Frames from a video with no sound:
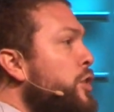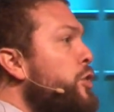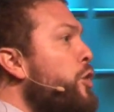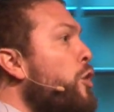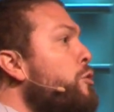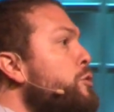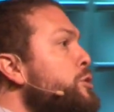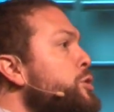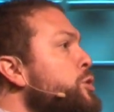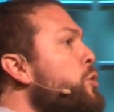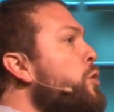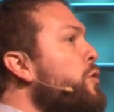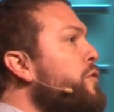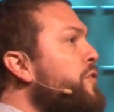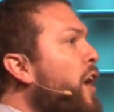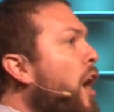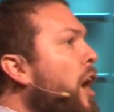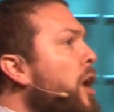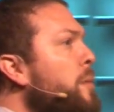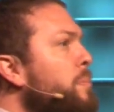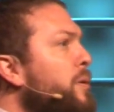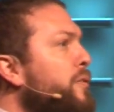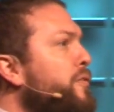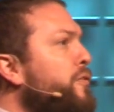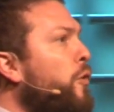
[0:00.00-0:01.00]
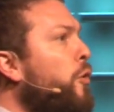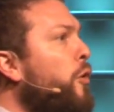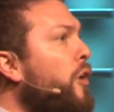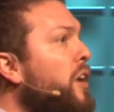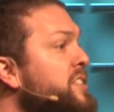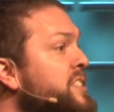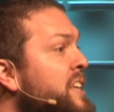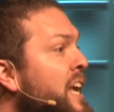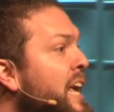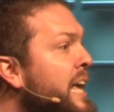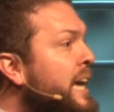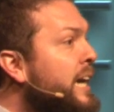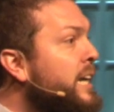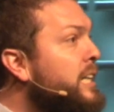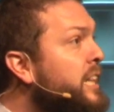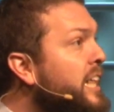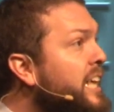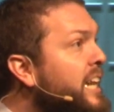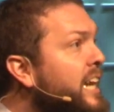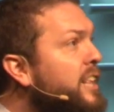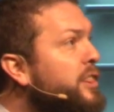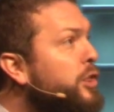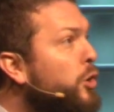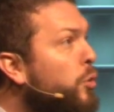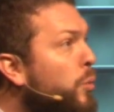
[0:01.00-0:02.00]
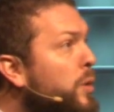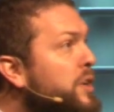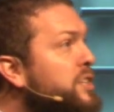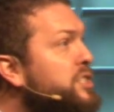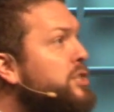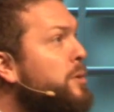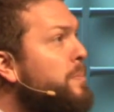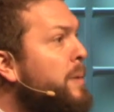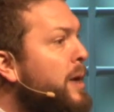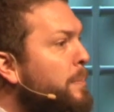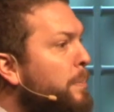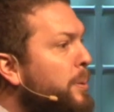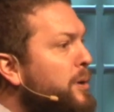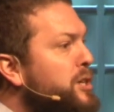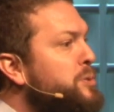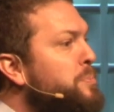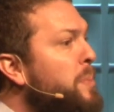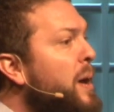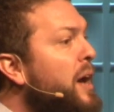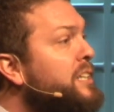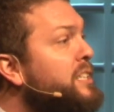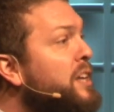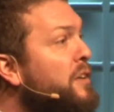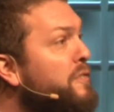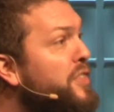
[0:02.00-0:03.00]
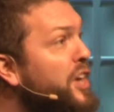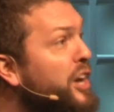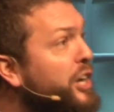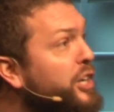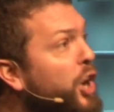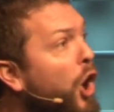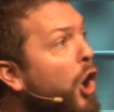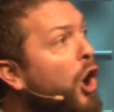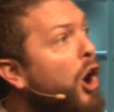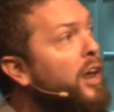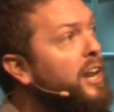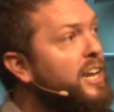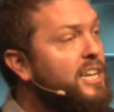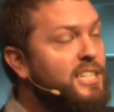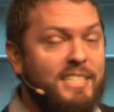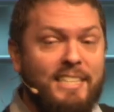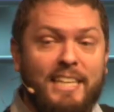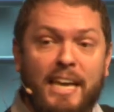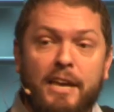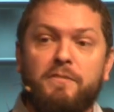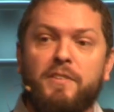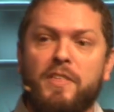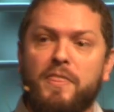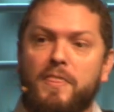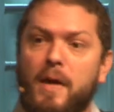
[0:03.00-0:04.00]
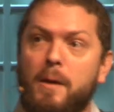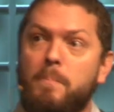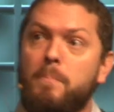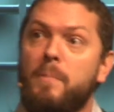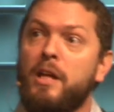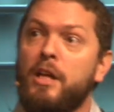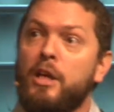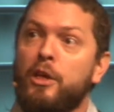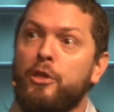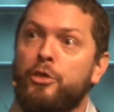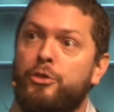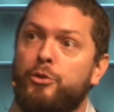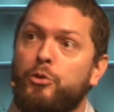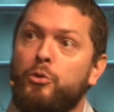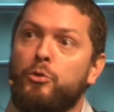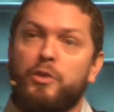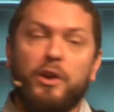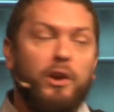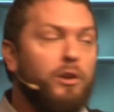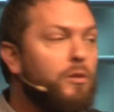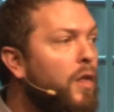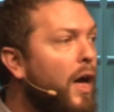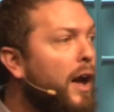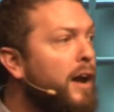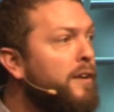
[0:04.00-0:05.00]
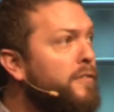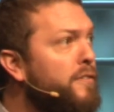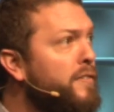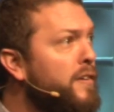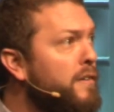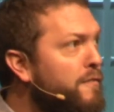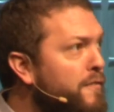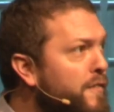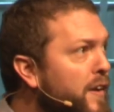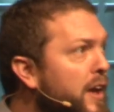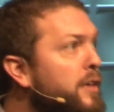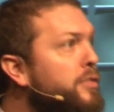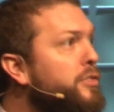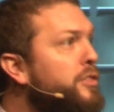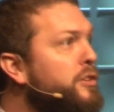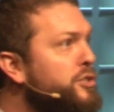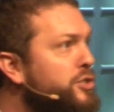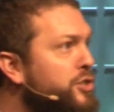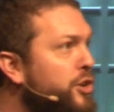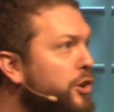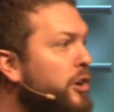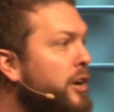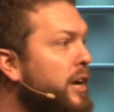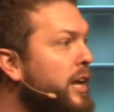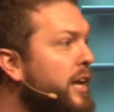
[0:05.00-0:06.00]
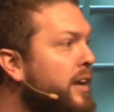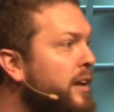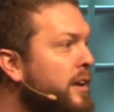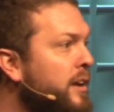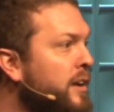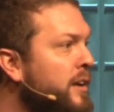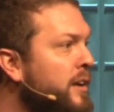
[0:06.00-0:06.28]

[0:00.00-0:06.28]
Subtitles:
those who have gone before us, gleaning the wisdom and perspective that God has given them through their life faith journey.